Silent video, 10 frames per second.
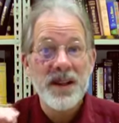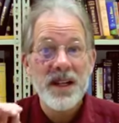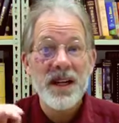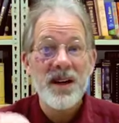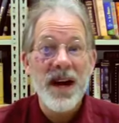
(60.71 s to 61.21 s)

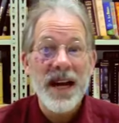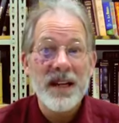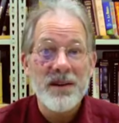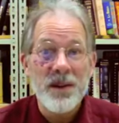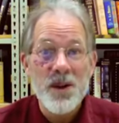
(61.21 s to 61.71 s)
year
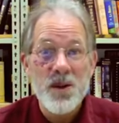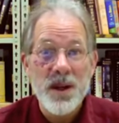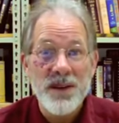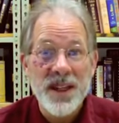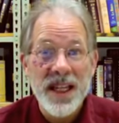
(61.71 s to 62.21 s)
anniversary
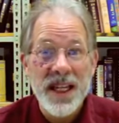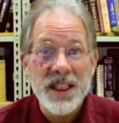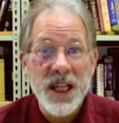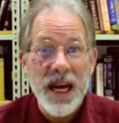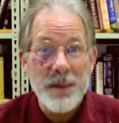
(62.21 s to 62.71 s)
of the King
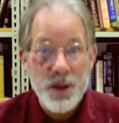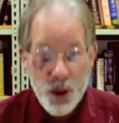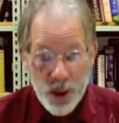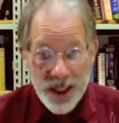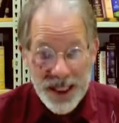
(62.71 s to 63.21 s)
James,
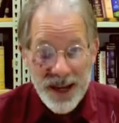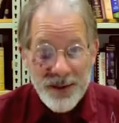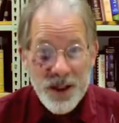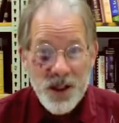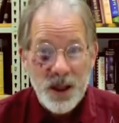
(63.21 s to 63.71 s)

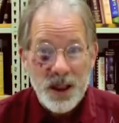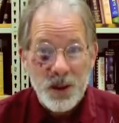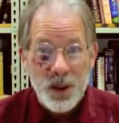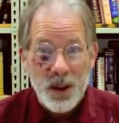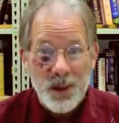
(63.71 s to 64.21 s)
2011, started to
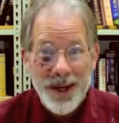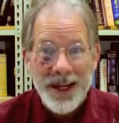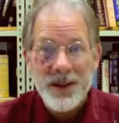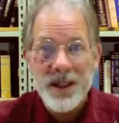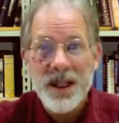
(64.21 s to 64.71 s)
roll around,